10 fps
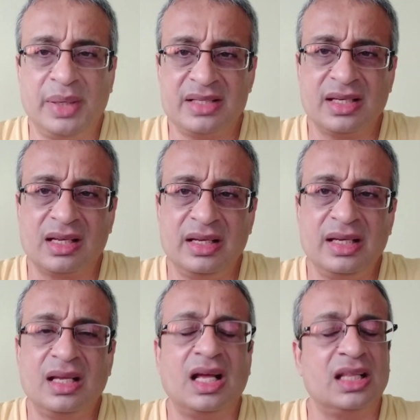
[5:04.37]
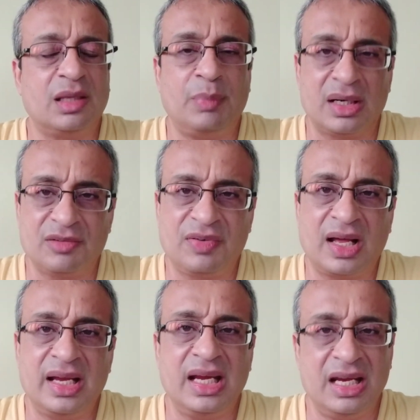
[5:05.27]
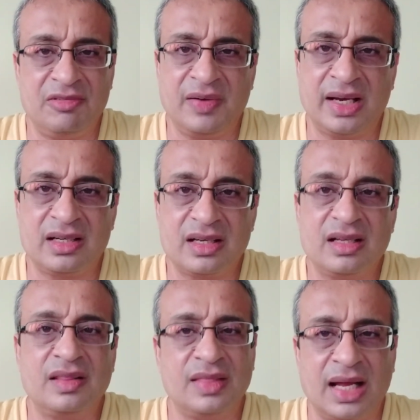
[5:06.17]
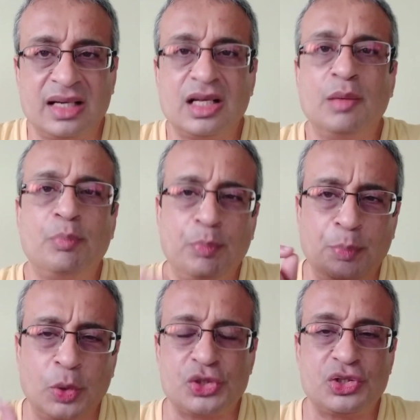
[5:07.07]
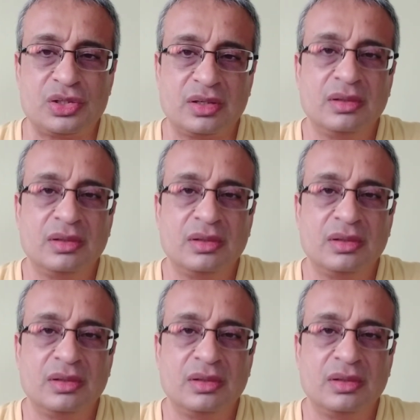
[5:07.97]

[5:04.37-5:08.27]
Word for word: basically the butterfly effect that pushed